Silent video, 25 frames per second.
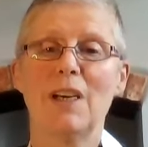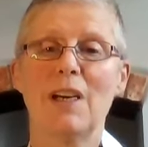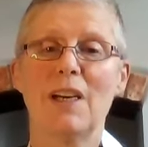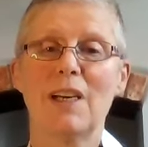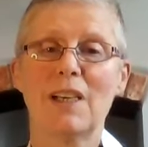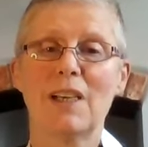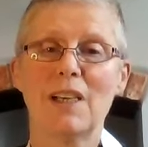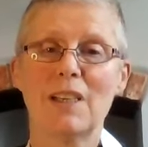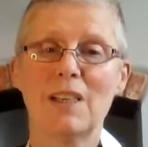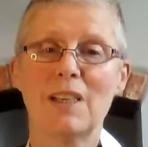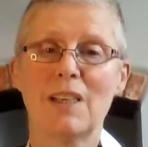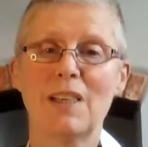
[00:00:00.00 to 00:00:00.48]

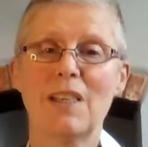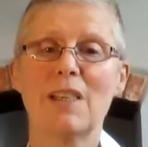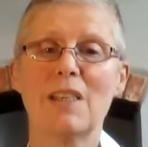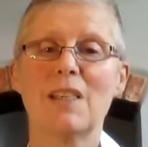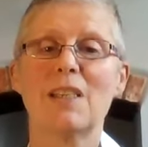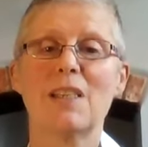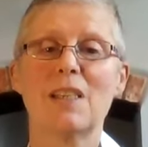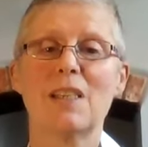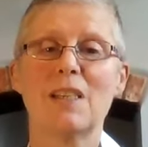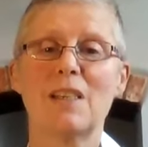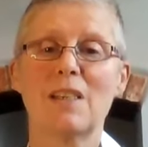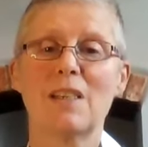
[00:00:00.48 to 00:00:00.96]
a
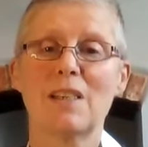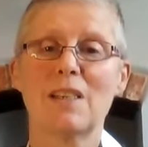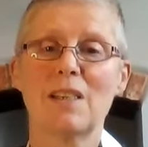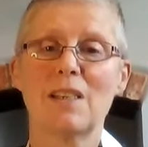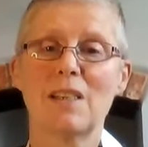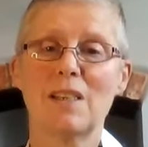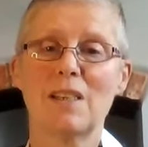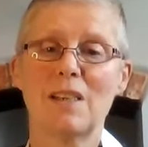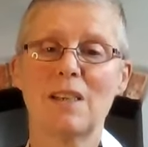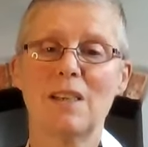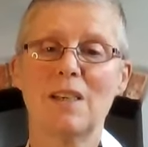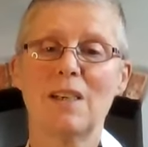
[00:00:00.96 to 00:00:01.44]

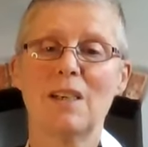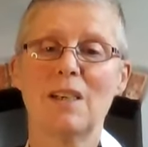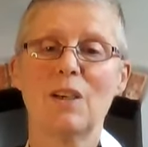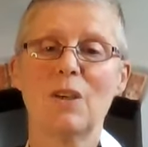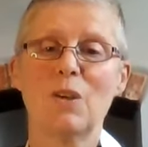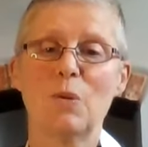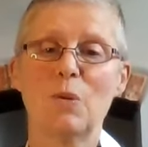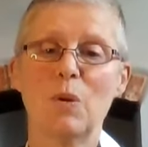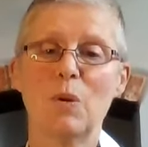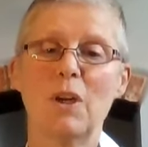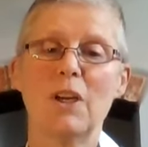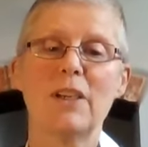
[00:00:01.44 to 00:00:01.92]
consistent
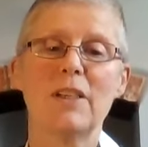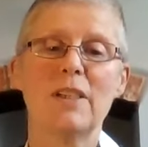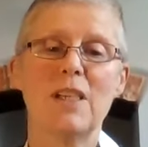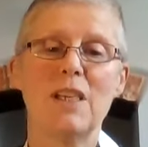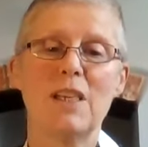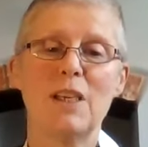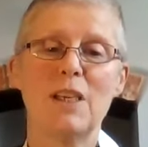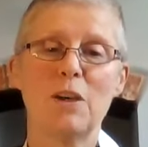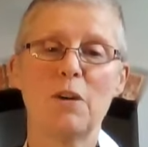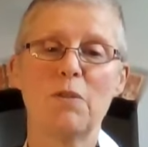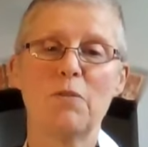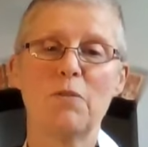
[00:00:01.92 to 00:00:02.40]

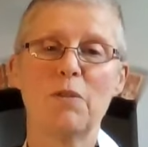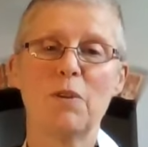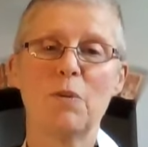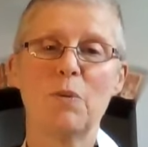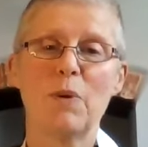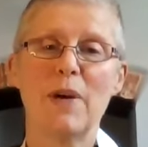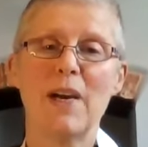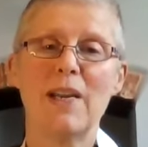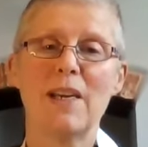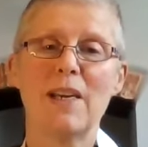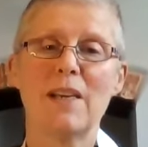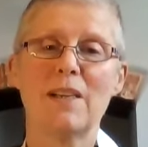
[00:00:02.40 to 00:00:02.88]
quality of
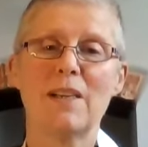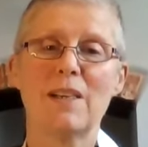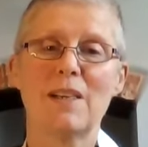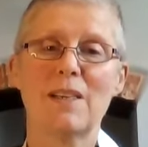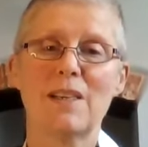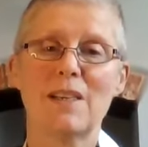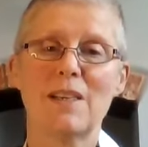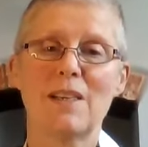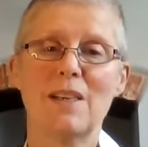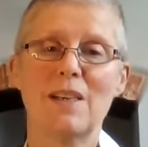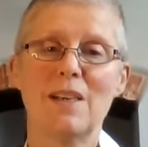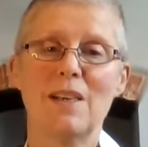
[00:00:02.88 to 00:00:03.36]

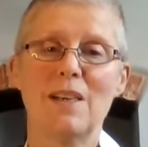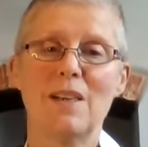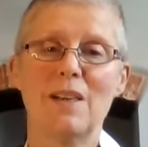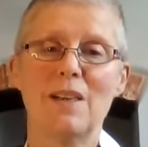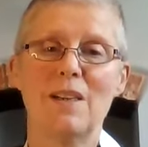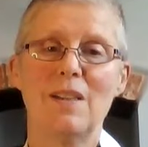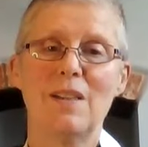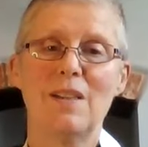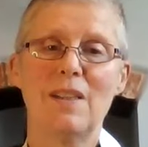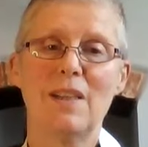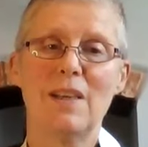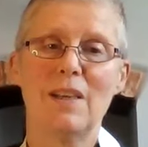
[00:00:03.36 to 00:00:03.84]
awareness
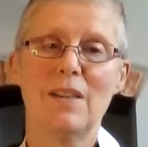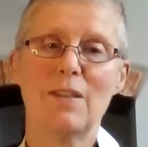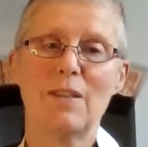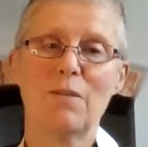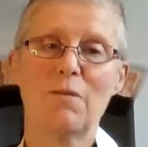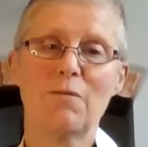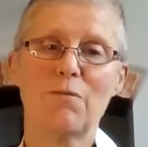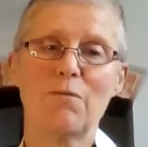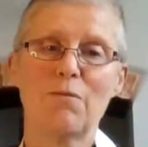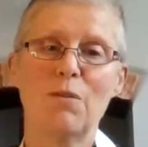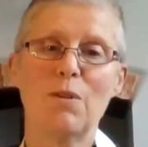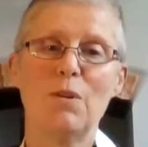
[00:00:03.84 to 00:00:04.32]
that
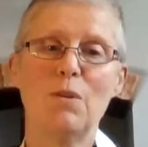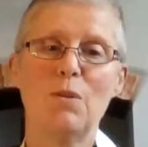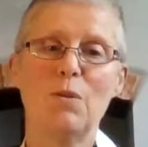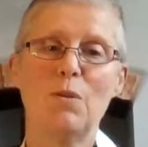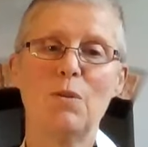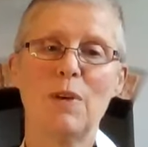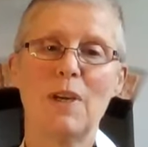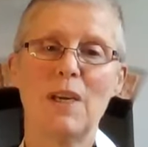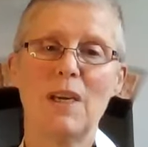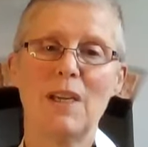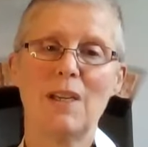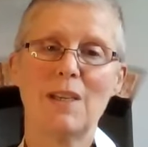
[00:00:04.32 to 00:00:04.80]

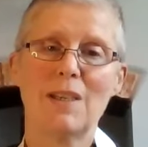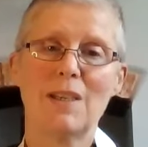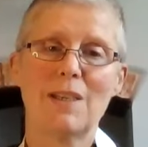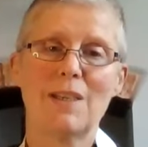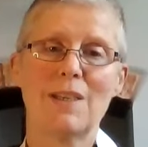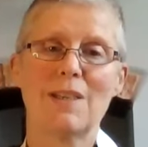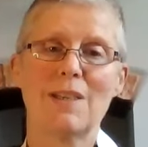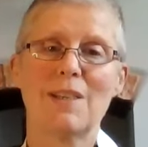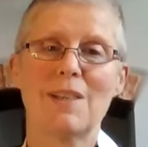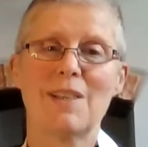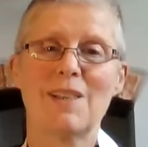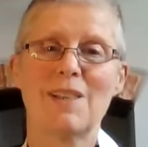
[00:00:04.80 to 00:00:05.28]
through
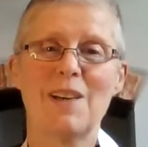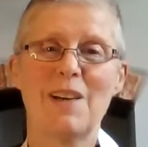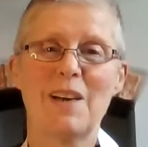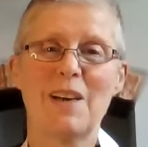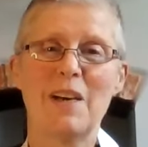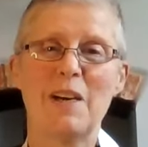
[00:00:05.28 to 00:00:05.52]
its